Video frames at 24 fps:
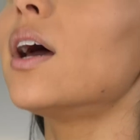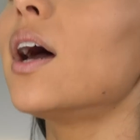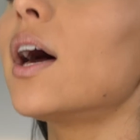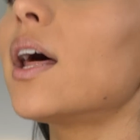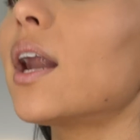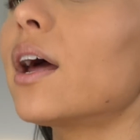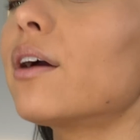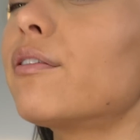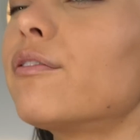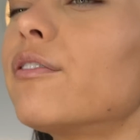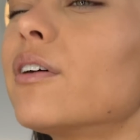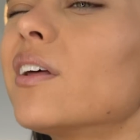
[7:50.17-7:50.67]

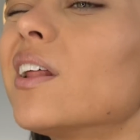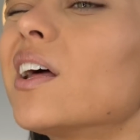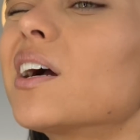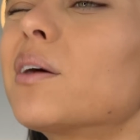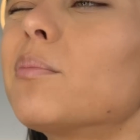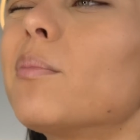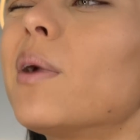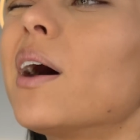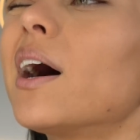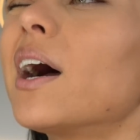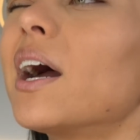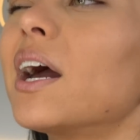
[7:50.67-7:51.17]
and i feel like
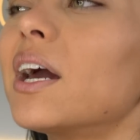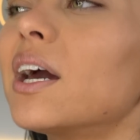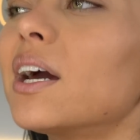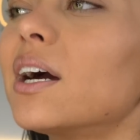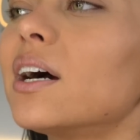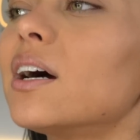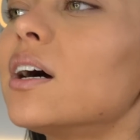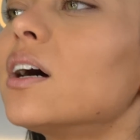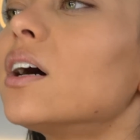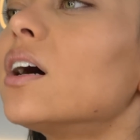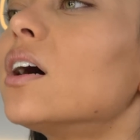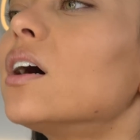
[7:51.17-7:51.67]
my
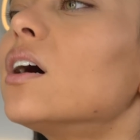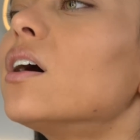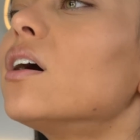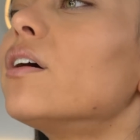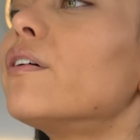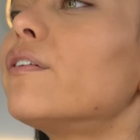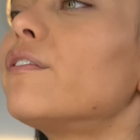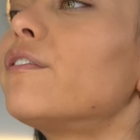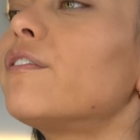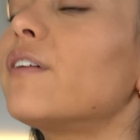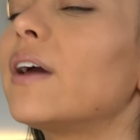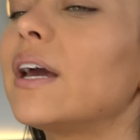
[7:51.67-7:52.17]

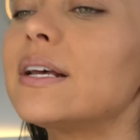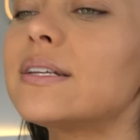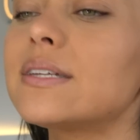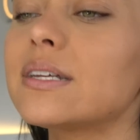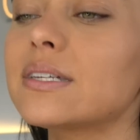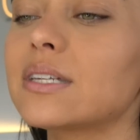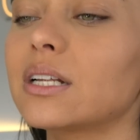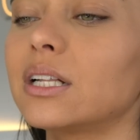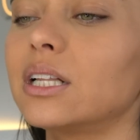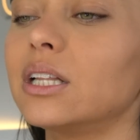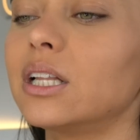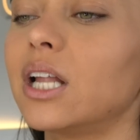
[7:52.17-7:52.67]
face
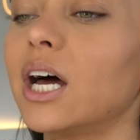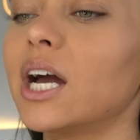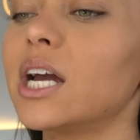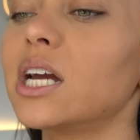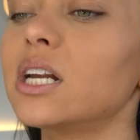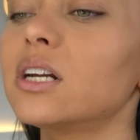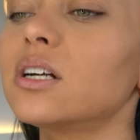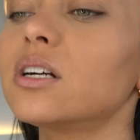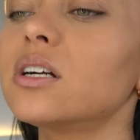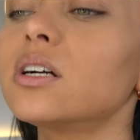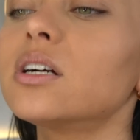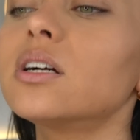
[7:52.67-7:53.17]
is
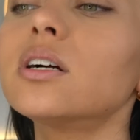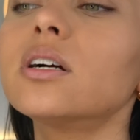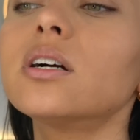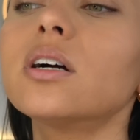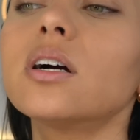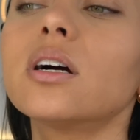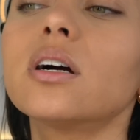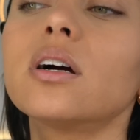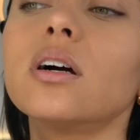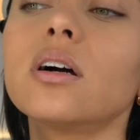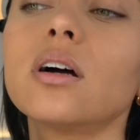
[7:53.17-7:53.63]
lighter